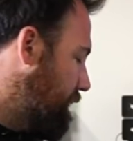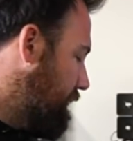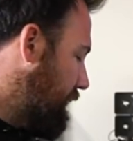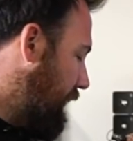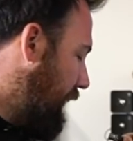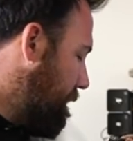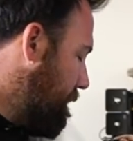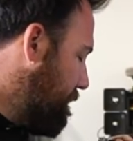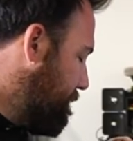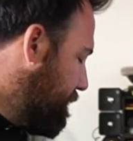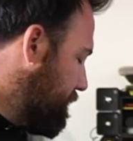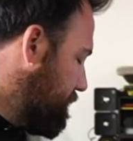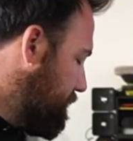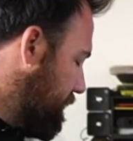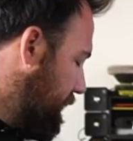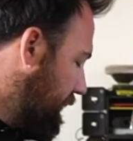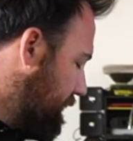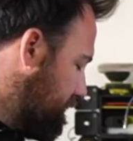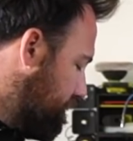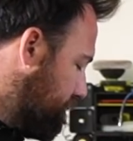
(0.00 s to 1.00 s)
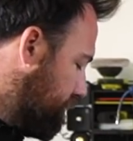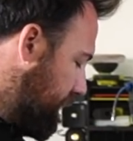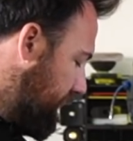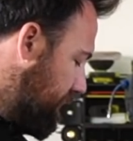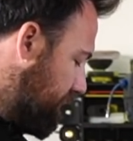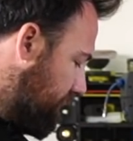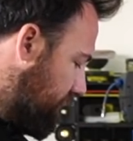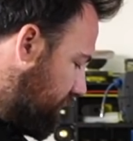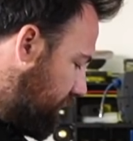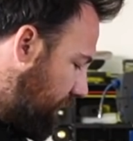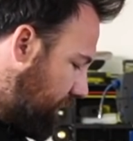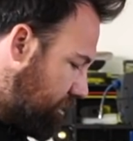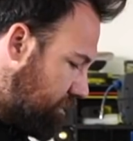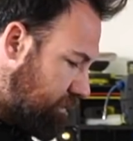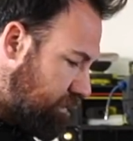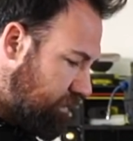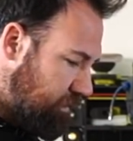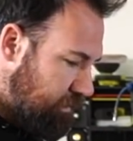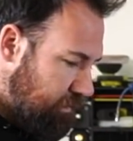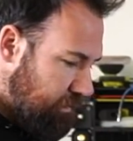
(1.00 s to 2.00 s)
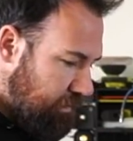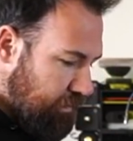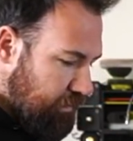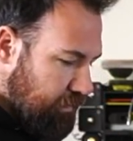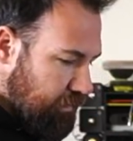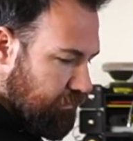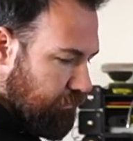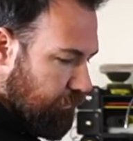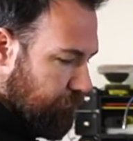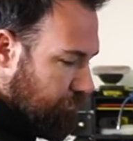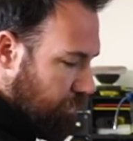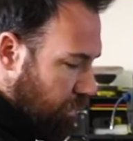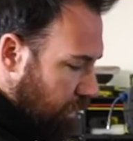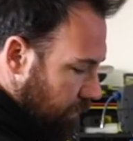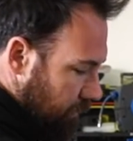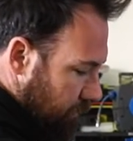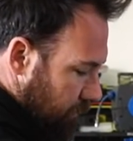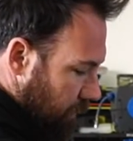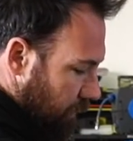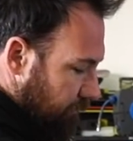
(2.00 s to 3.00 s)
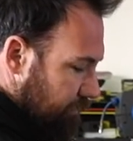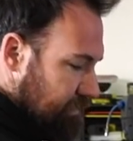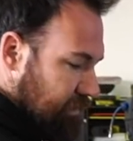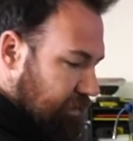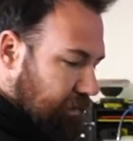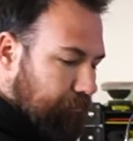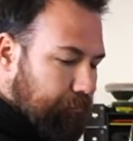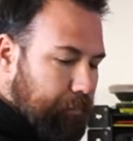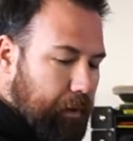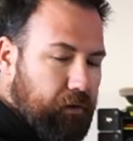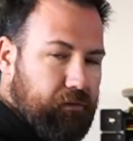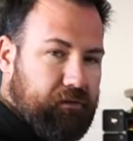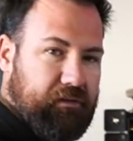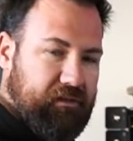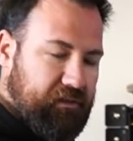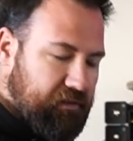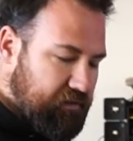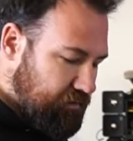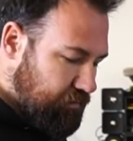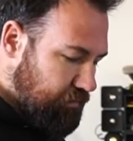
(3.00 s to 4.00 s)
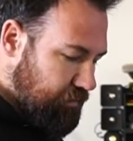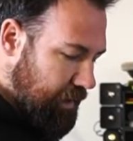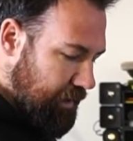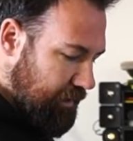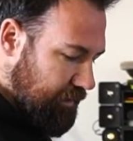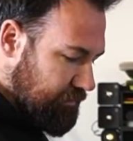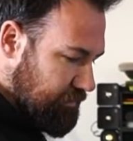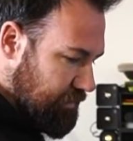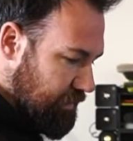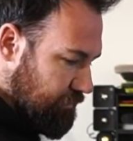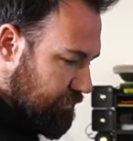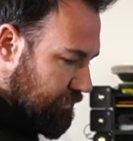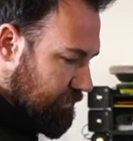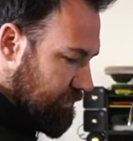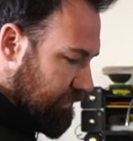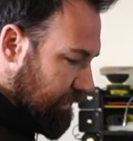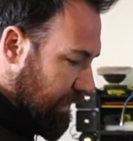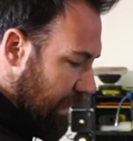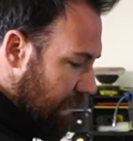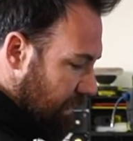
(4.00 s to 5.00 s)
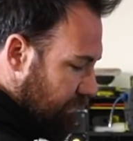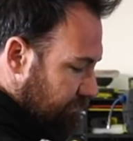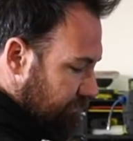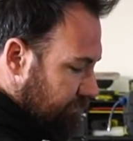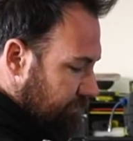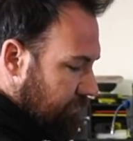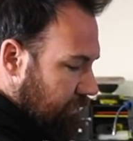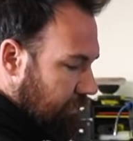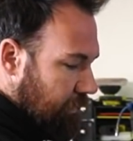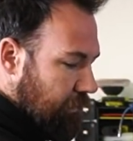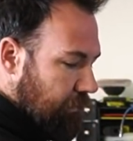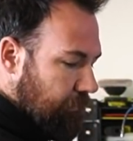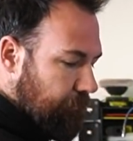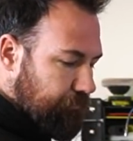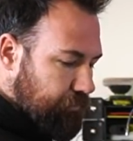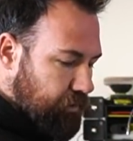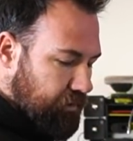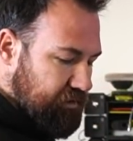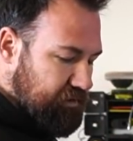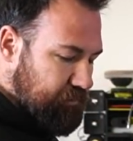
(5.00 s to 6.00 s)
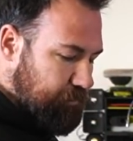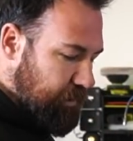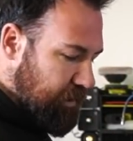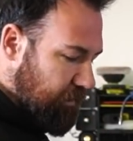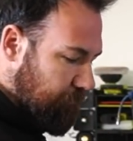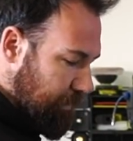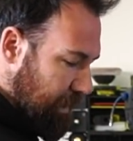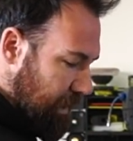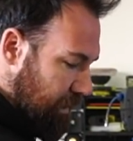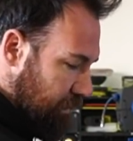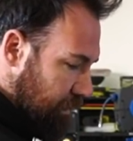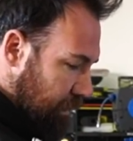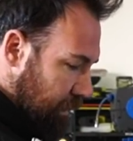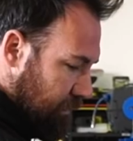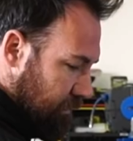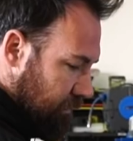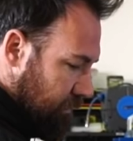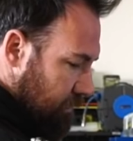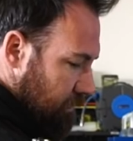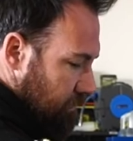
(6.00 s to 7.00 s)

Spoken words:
if we do need to bleed the clutch. We've got obviously the bolts to suit our concentric slave, got a spigot bearing,